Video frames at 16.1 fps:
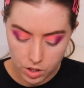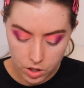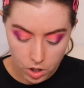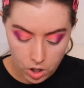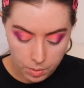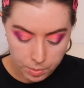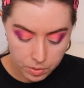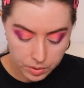So the
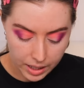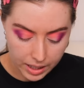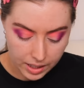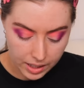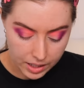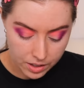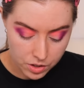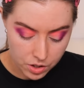couple
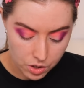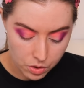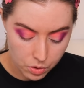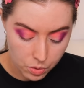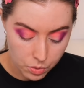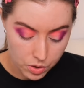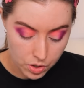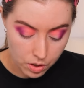get
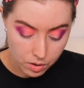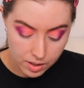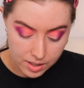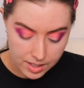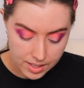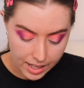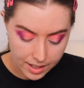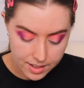into
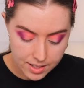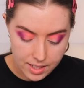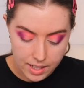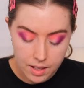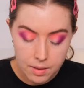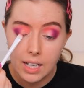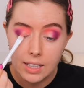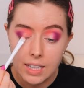Zola's
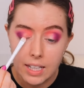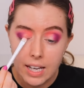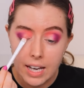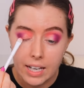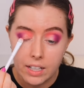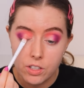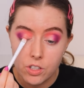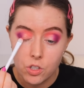taxi and they
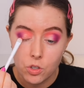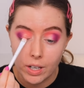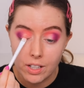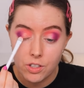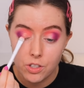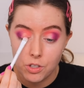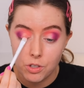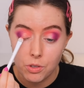head
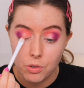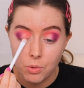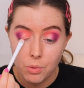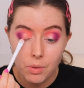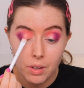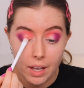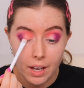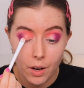straight
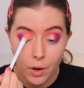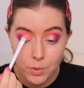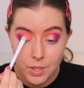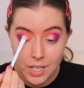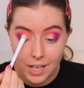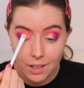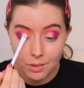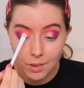to their
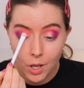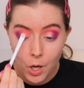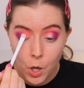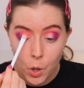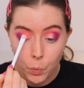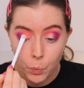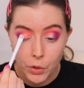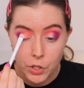hotel
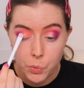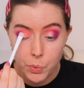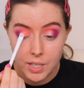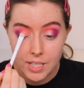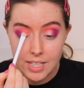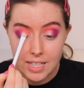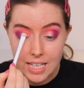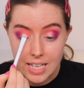which
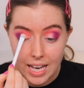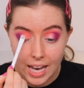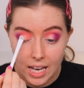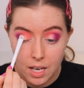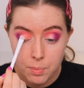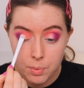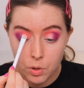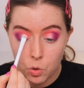was the
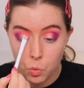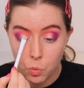Cape